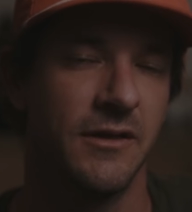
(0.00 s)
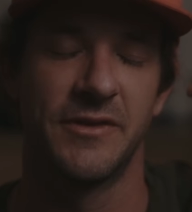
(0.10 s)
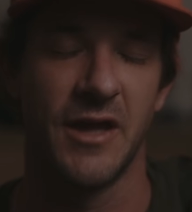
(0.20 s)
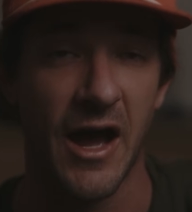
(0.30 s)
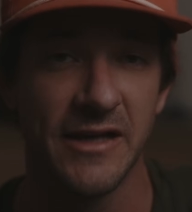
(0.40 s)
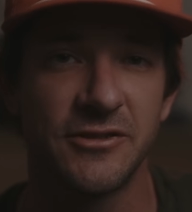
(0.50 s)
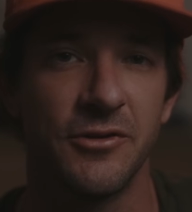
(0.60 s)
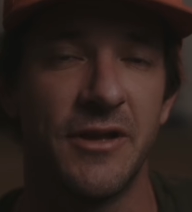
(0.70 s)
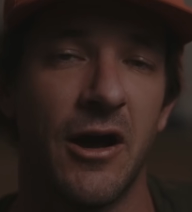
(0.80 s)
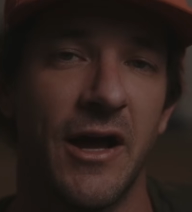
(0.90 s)
The ISO
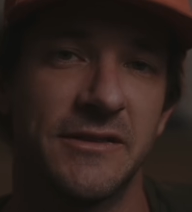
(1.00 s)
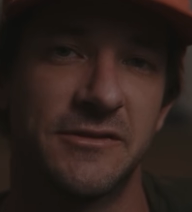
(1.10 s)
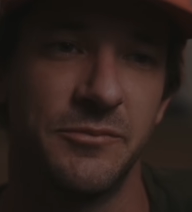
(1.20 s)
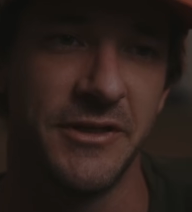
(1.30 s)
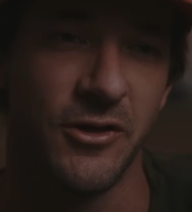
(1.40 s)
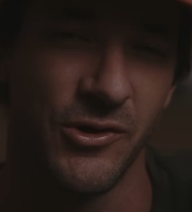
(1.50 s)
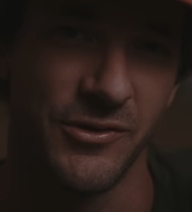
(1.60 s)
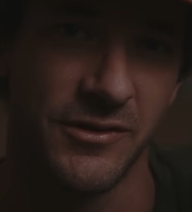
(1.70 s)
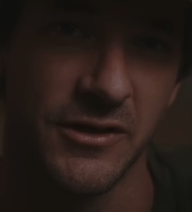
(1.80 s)
dial has to be on